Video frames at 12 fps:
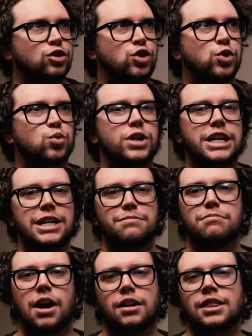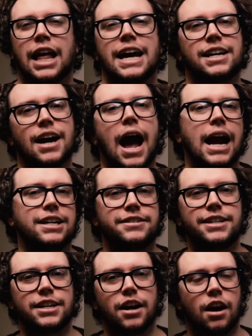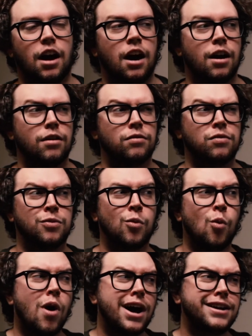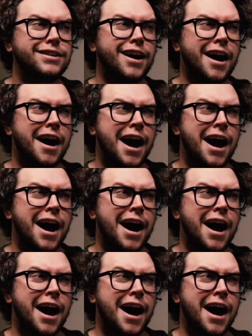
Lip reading: dream-like idea of what